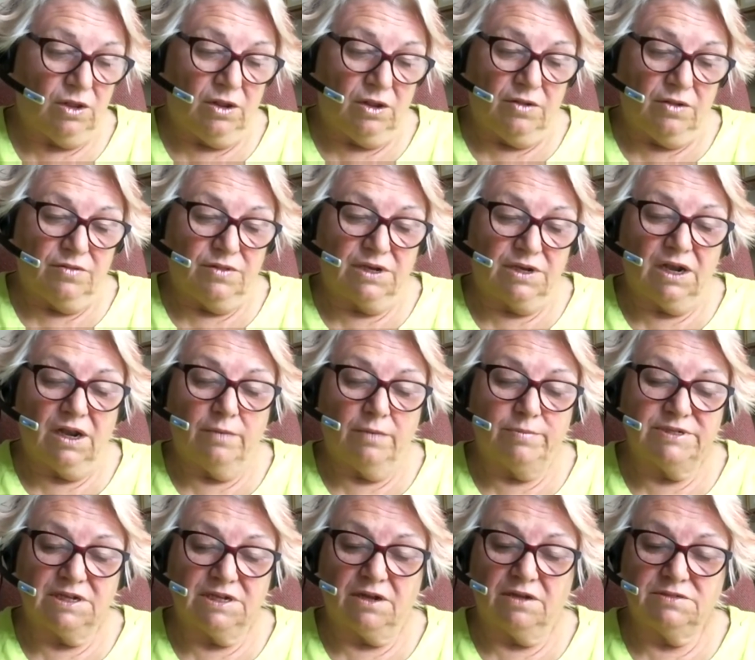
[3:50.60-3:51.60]
The club is
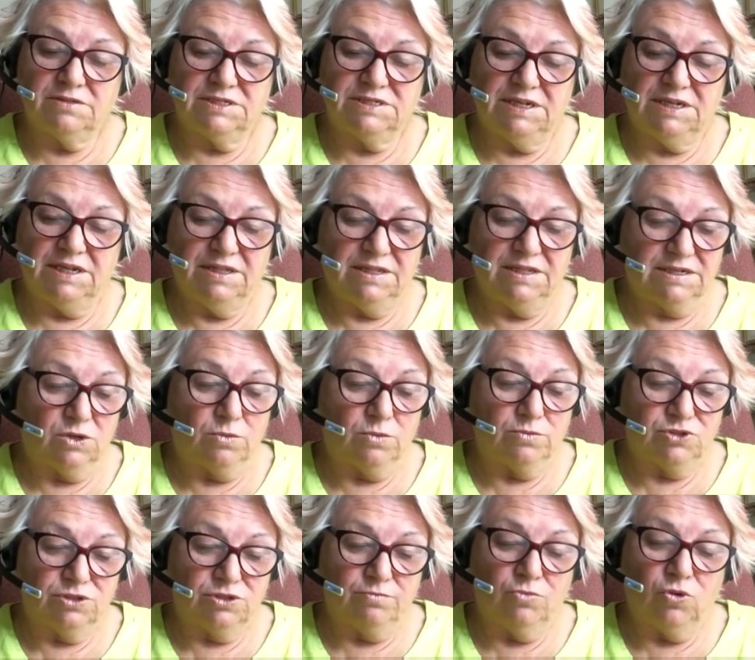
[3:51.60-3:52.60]
starting to see this
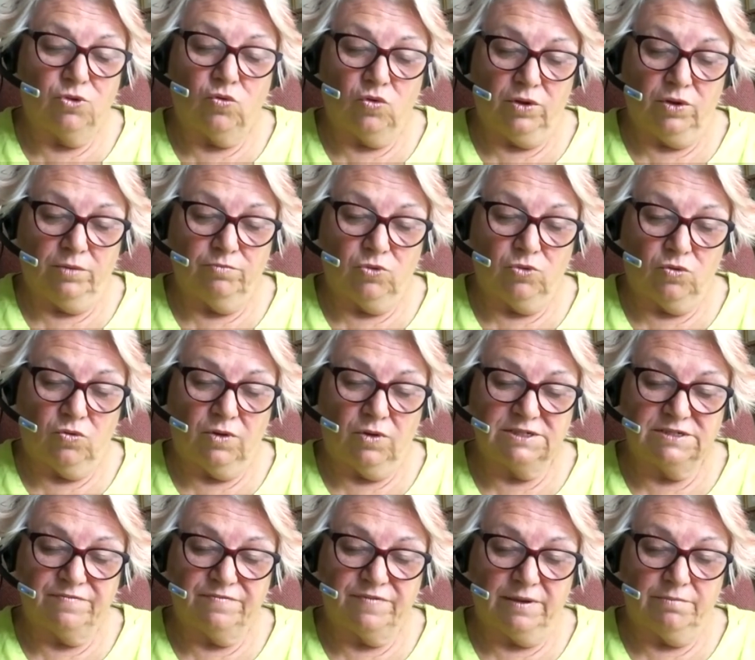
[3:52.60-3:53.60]
option more and more
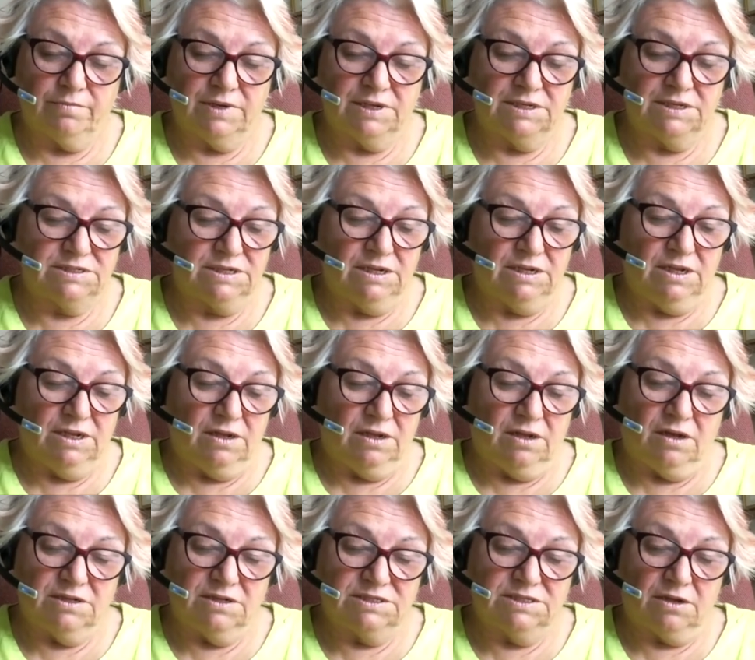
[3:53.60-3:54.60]
as families
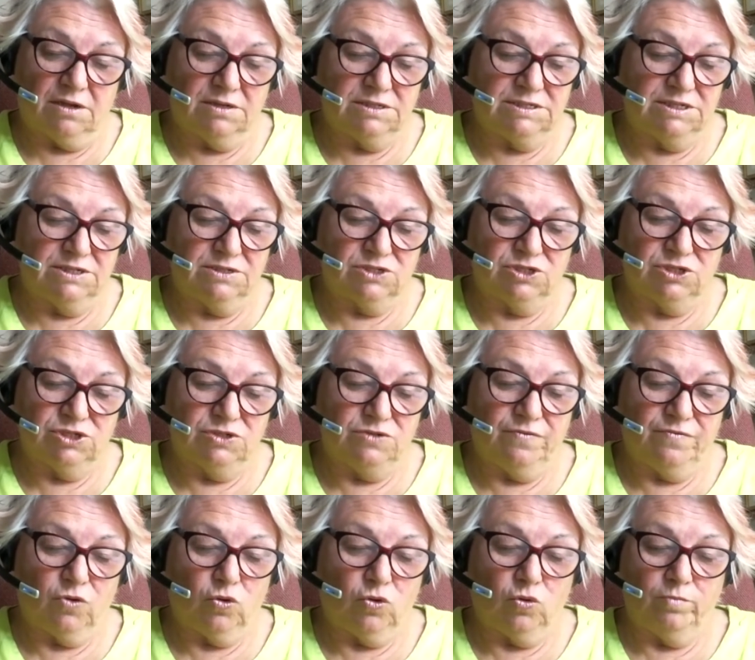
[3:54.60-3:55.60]
are starting to
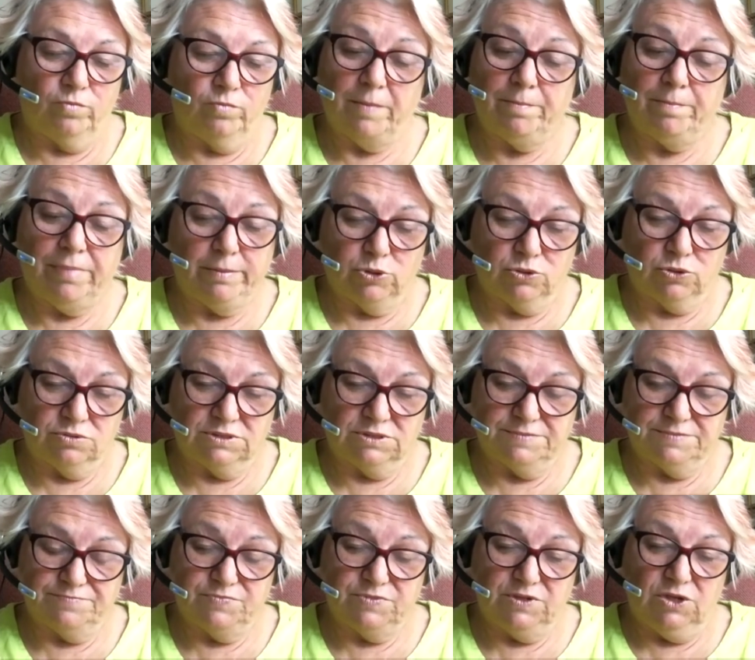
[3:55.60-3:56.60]
form bubbles.
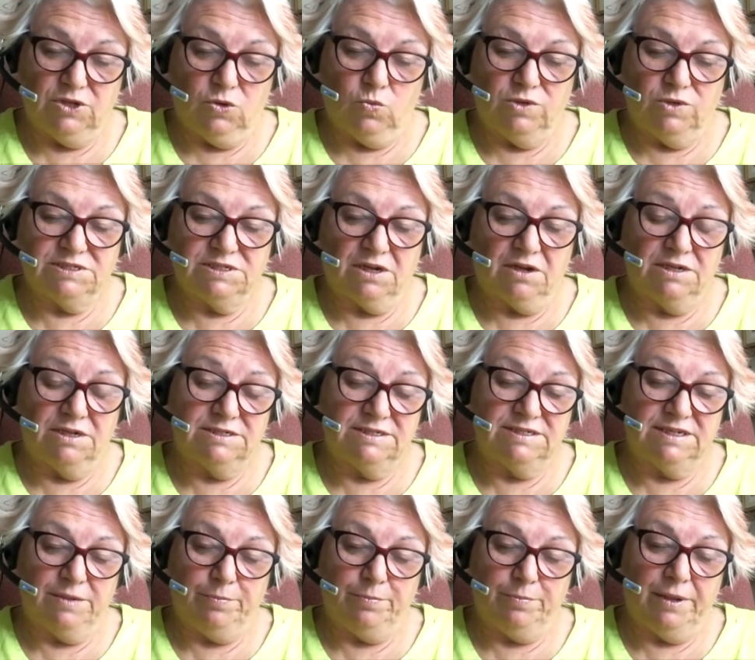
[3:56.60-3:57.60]
We're starting to
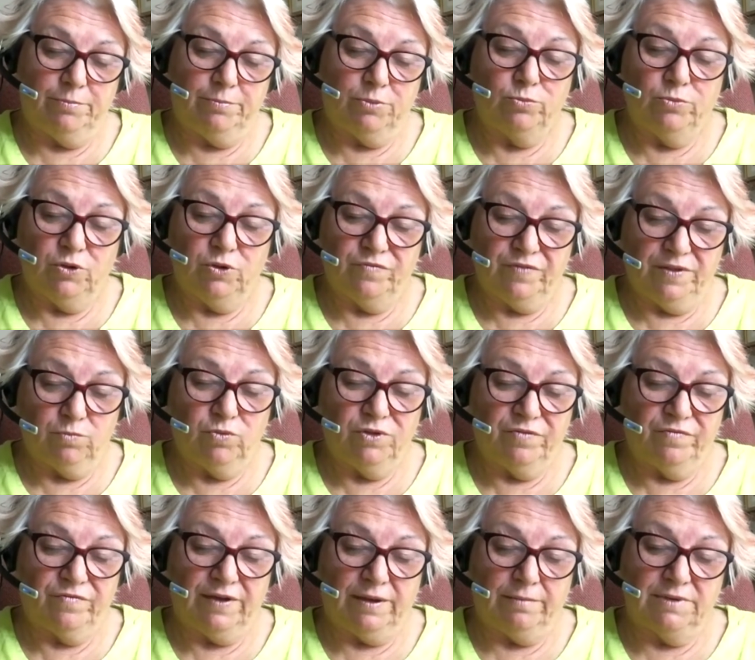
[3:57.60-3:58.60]
see people move in with
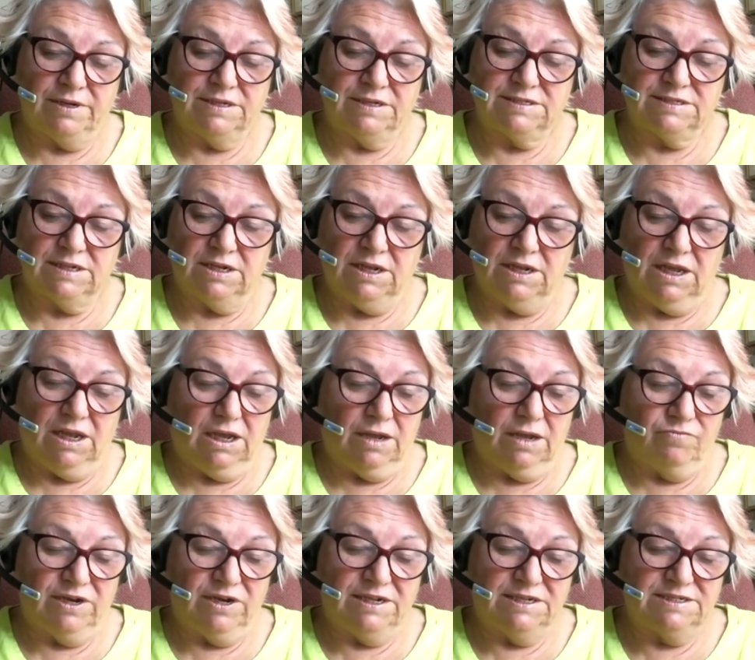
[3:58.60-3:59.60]
families and
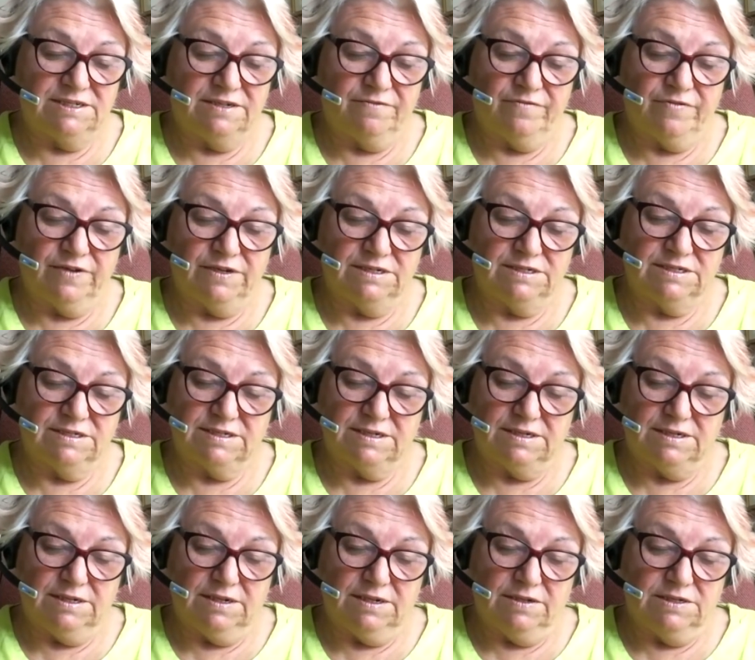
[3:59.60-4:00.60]
releasing funds,
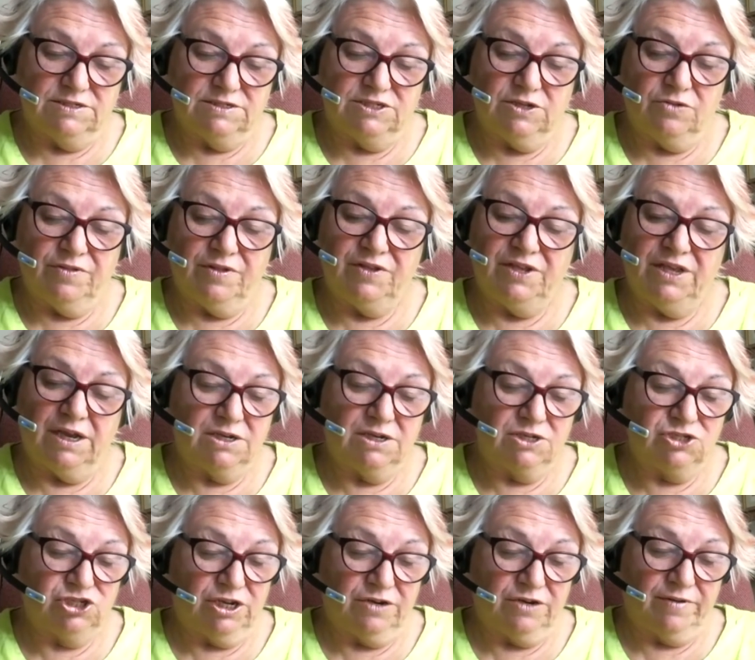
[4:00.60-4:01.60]
so the younger
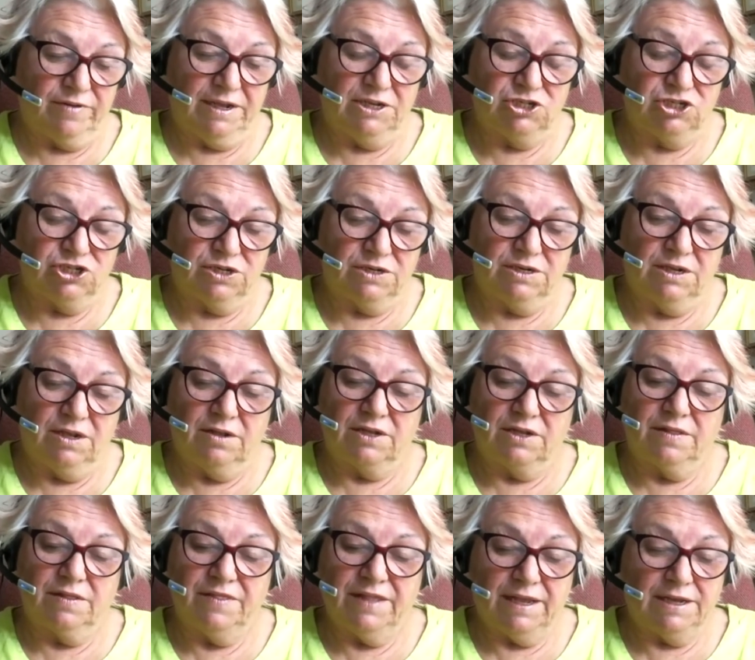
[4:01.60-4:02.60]
generation
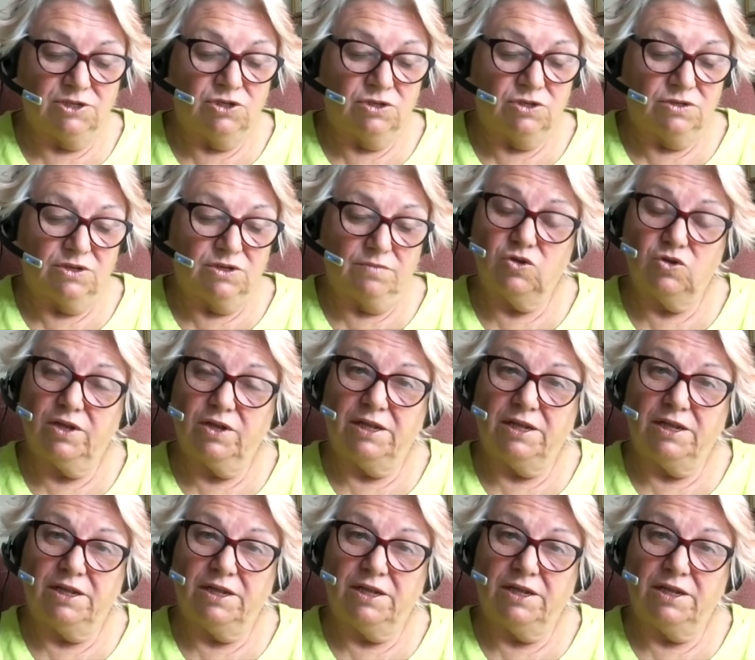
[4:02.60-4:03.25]
can then in